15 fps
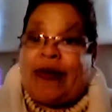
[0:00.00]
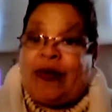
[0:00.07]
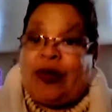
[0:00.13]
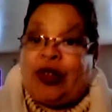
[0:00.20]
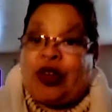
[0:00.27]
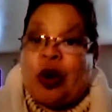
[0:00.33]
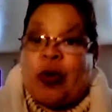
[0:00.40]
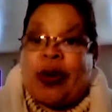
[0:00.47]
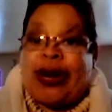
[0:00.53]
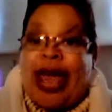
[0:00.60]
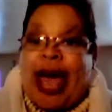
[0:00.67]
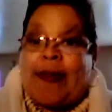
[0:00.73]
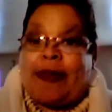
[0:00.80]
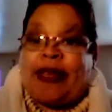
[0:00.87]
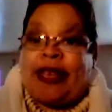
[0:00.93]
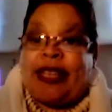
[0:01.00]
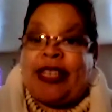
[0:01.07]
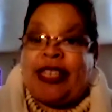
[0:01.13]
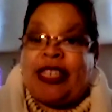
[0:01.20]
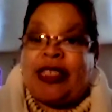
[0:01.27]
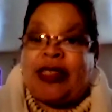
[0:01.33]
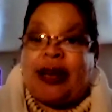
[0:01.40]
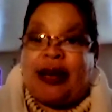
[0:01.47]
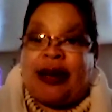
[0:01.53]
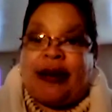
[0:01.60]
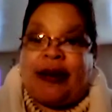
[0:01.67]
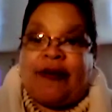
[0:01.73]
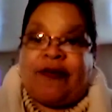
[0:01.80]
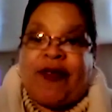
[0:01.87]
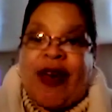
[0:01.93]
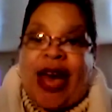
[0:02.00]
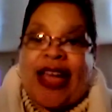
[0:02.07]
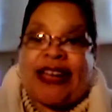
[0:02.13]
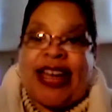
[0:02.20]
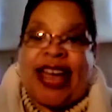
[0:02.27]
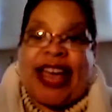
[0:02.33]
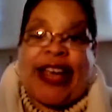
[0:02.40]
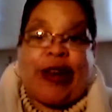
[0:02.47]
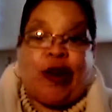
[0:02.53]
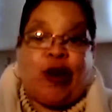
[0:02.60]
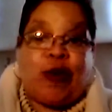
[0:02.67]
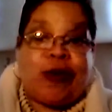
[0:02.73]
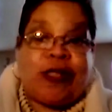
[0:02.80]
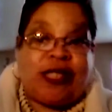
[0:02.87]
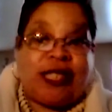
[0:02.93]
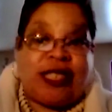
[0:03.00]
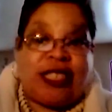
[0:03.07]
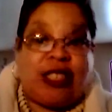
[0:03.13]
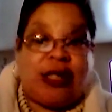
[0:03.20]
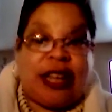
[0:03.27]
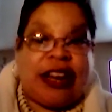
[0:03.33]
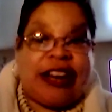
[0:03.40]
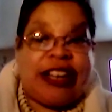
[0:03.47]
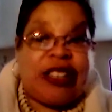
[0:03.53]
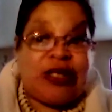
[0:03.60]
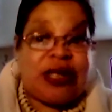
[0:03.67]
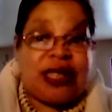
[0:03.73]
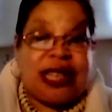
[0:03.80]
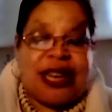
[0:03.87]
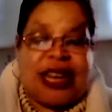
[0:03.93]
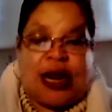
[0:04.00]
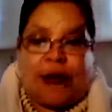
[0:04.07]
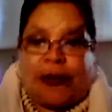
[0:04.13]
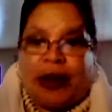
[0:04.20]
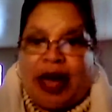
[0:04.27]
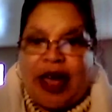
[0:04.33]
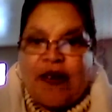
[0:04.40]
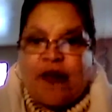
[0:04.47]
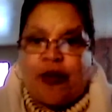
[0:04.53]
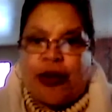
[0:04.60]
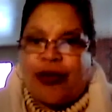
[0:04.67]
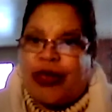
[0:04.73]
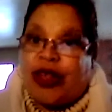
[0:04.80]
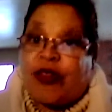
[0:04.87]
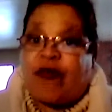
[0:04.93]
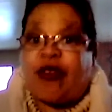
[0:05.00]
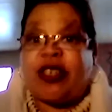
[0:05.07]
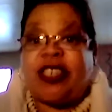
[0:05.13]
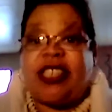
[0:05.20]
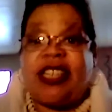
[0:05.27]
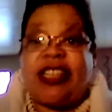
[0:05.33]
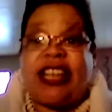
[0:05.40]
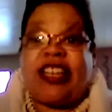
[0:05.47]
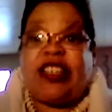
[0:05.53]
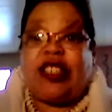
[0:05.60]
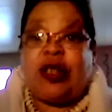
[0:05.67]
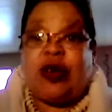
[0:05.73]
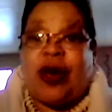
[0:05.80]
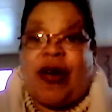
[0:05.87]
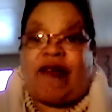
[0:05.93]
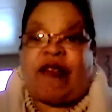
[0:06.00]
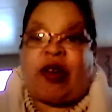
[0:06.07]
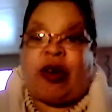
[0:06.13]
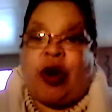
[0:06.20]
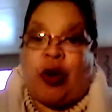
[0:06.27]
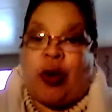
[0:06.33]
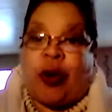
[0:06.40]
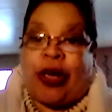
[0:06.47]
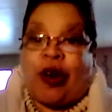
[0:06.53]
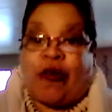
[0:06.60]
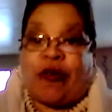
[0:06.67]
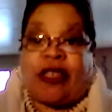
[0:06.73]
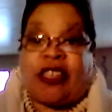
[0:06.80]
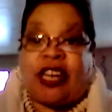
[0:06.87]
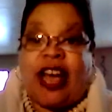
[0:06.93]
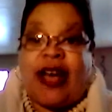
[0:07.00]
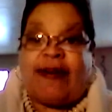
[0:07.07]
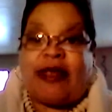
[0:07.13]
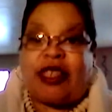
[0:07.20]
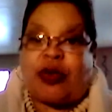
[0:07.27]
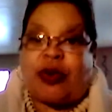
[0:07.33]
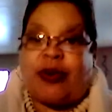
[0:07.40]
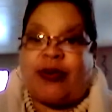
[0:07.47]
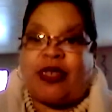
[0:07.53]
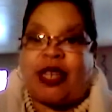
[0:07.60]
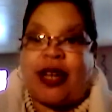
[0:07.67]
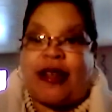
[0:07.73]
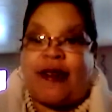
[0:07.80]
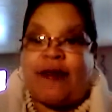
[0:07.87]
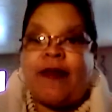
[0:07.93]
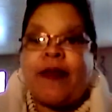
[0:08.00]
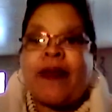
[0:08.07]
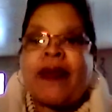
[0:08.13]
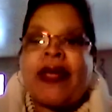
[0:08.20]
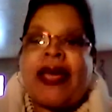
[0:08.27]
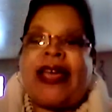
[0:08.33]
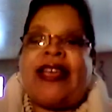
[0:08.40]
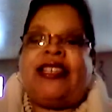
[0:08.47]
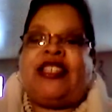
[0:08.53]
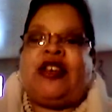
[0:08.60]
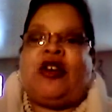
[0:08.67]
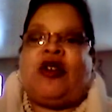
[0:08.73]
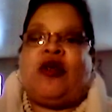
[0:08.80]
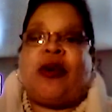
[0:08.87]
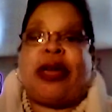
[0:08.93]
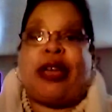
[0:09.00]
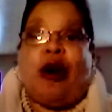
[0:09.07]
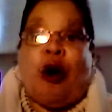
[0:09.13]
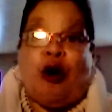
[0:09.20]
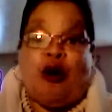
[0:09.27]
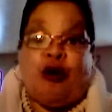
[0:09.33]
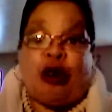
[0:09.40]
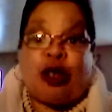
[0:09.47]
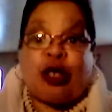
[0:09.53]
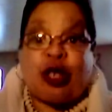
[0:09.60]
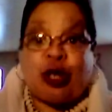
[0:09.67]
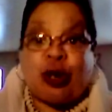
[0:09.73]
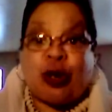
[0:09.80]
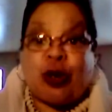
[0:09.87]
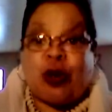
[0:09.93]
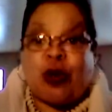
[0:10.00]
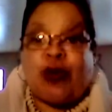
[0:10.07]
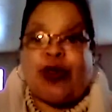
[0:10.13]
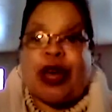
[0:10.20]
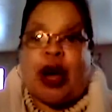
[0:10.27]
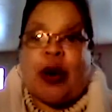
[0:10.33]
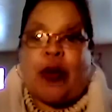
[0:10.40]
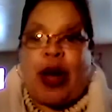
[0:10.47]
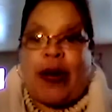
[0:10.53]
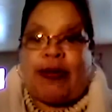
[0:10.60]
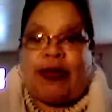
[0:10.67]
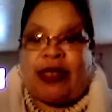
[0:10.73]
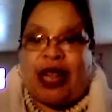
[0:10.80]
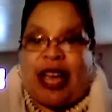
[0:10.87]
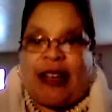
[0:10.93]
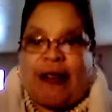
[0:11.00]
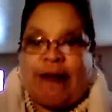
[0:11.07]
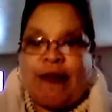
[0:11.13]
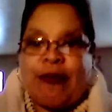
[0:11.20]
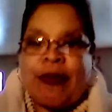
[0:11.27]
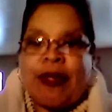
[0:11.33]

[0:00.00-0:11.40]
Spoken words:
You know, when applicants find a new position they're interested in applying for, then the first thing they do after going over the job description is going over to the website.